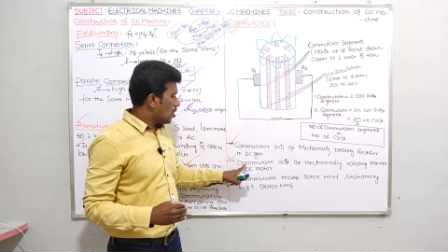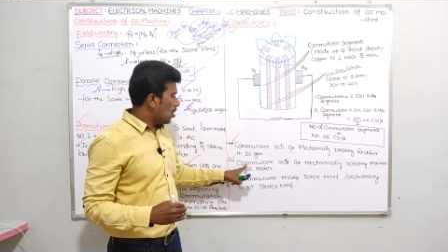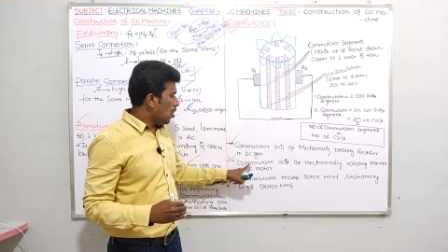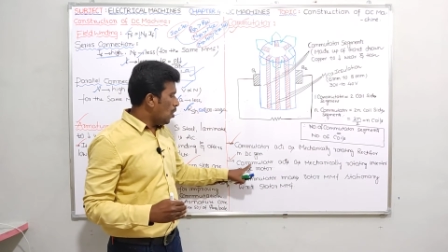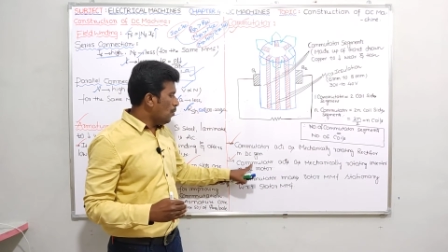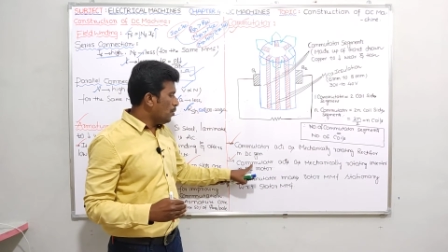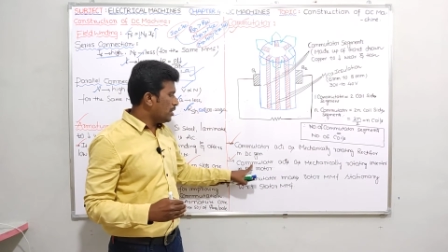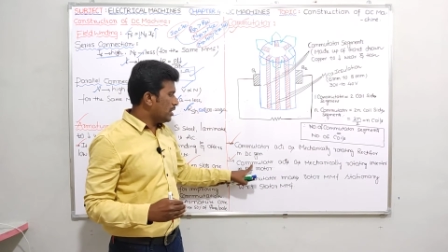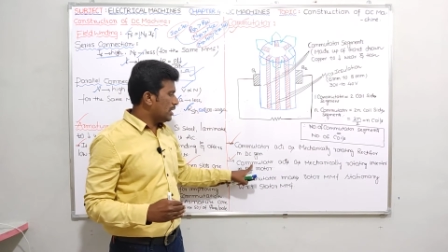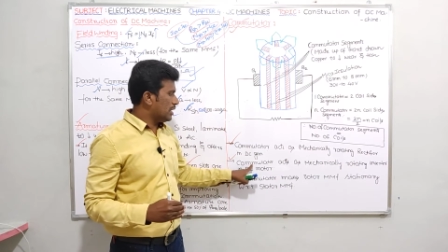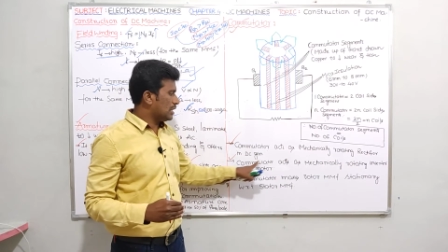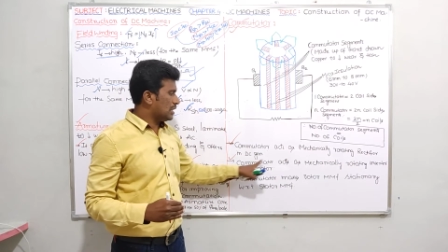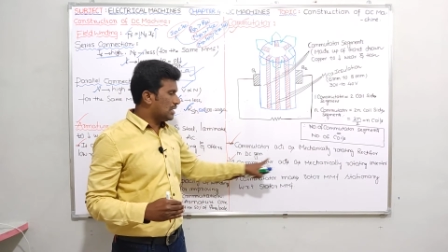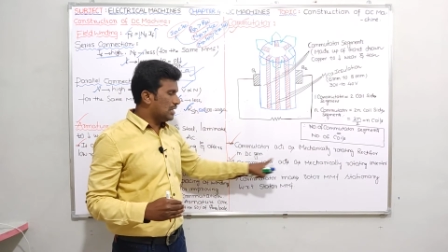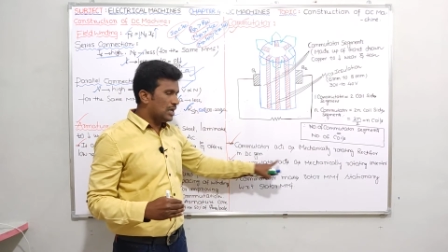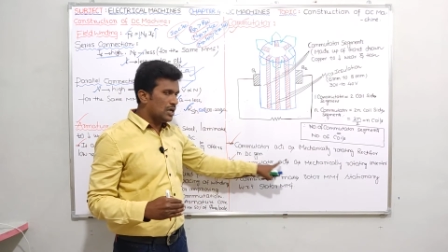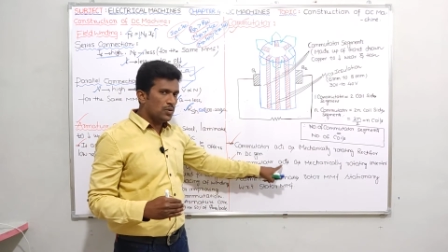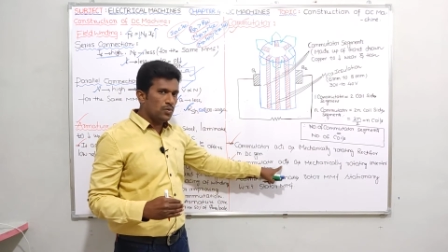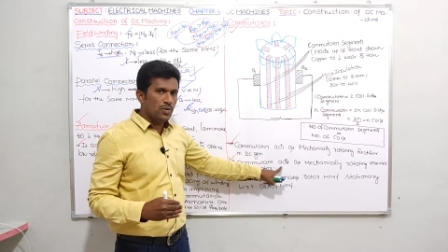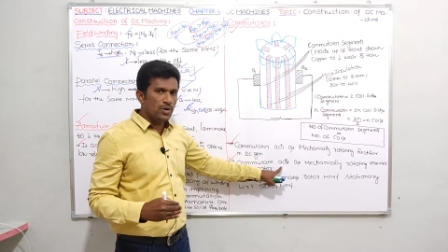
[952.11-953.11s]
commutator
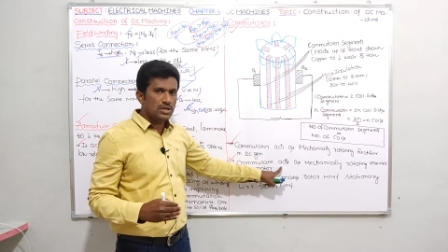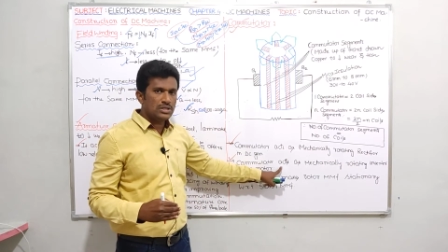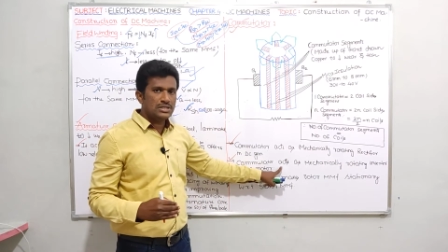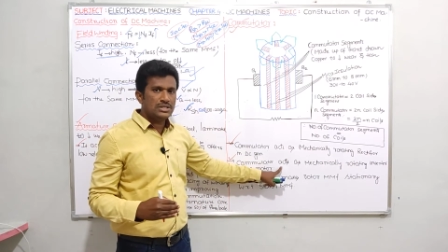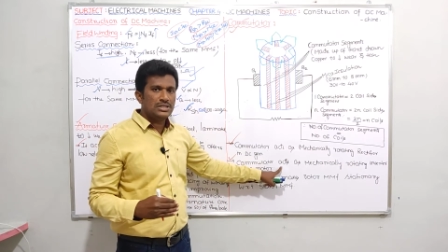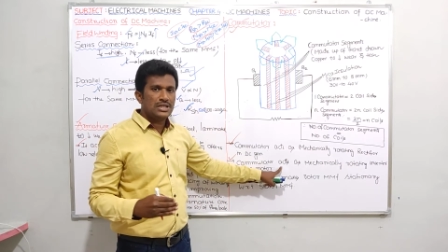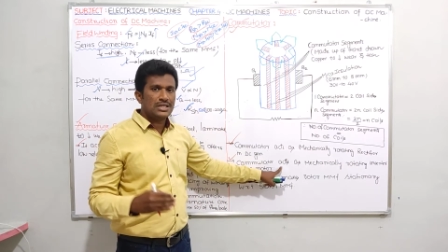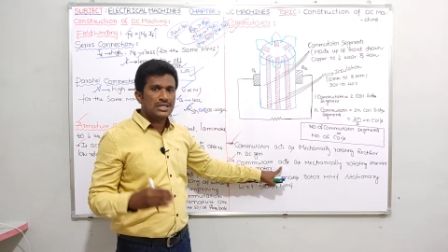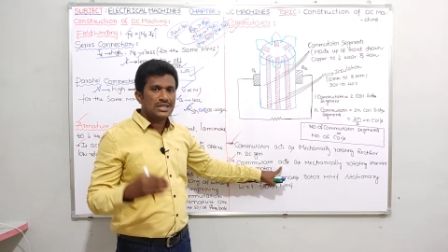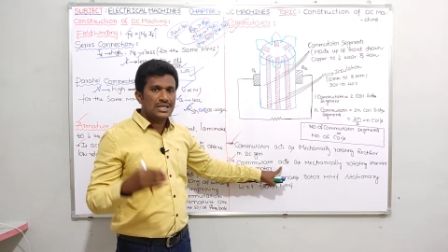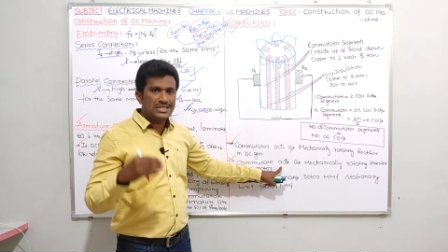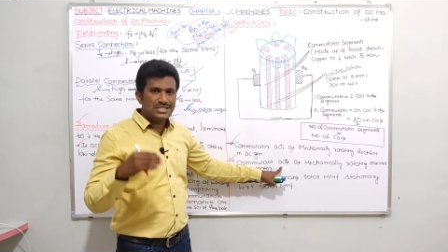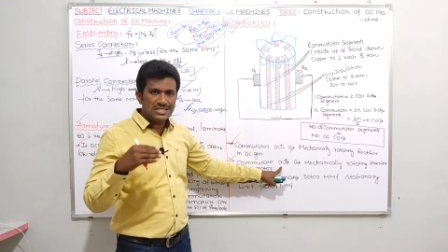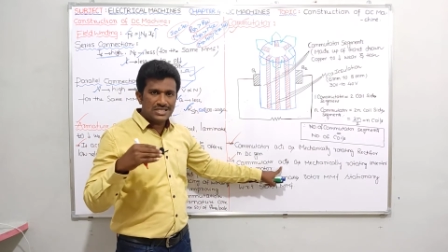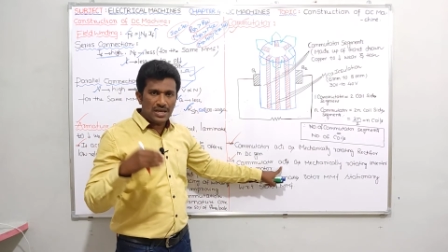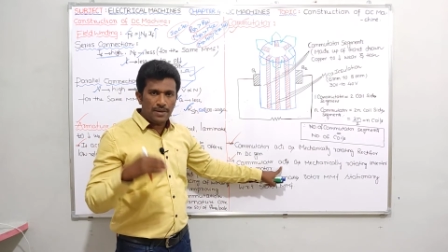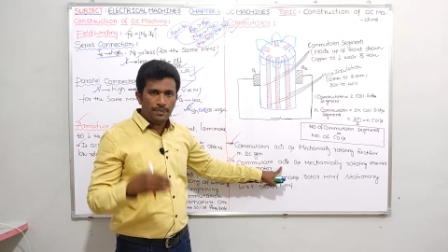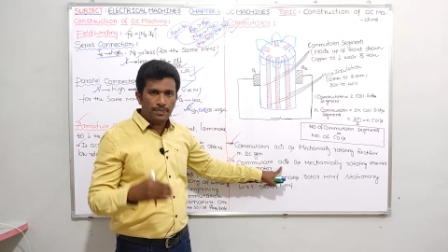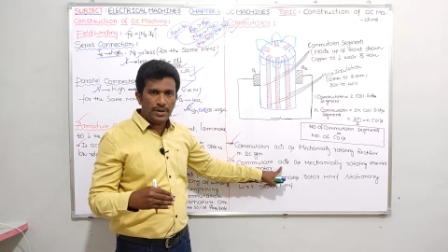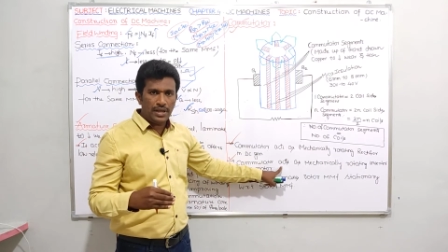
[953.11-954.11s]
converts the DC
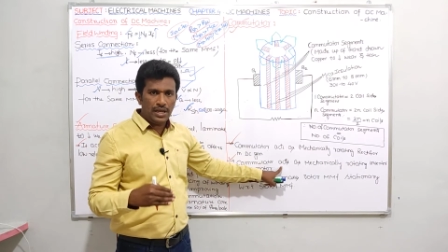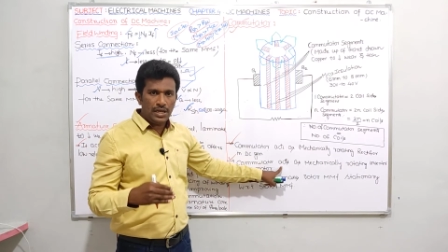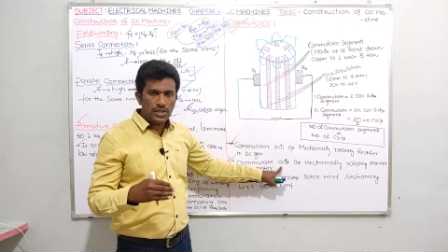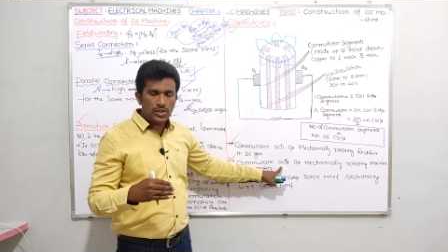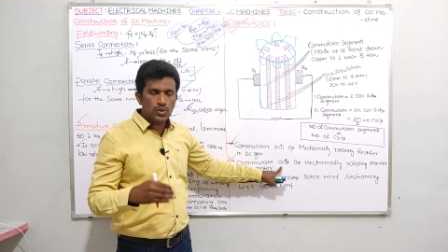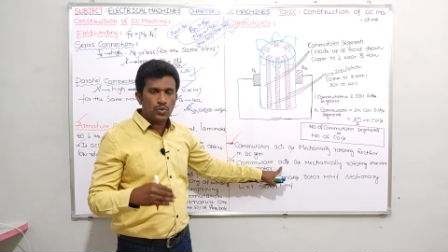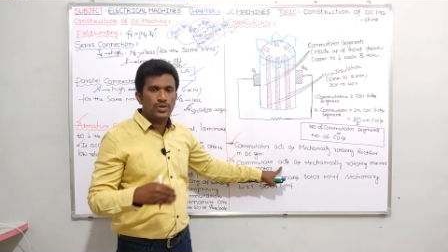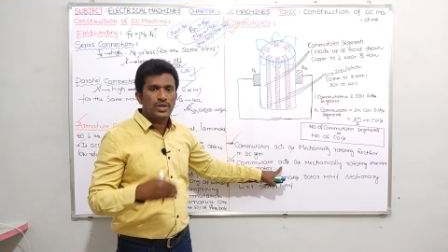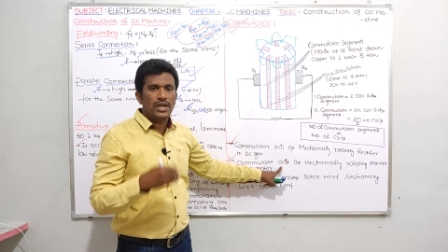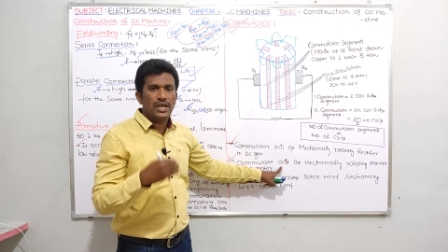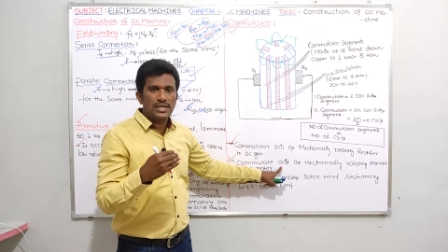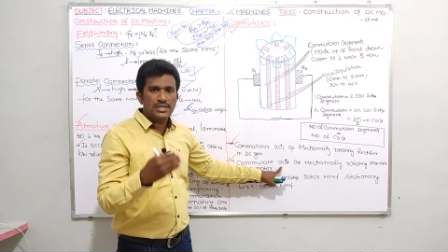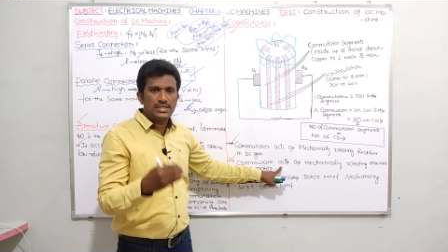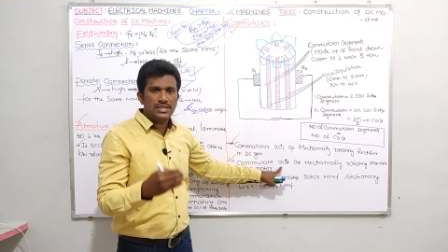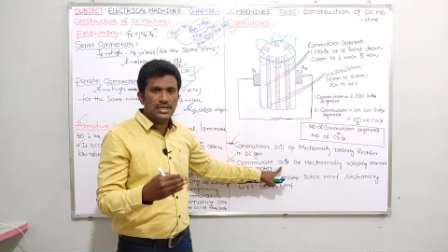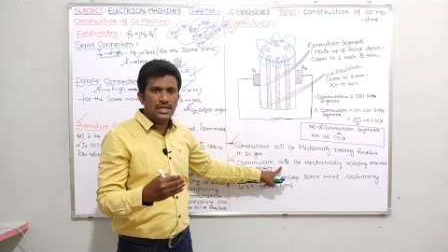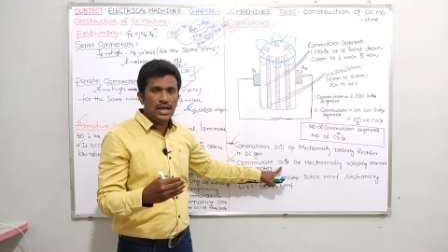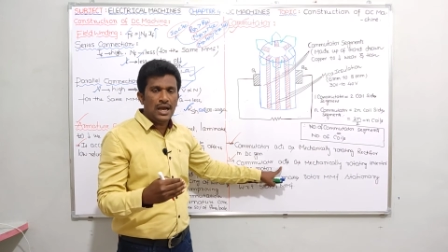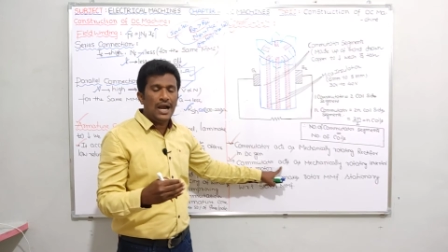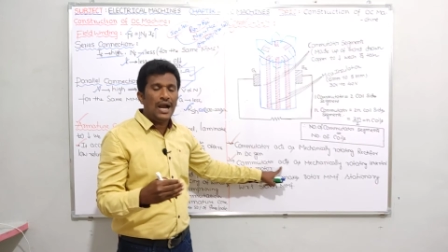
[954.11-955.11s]
supply to
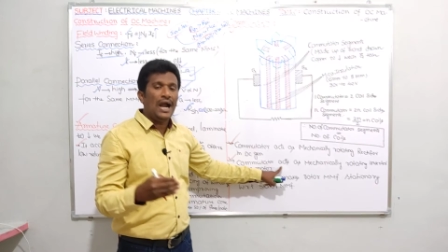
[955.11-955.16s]
AC,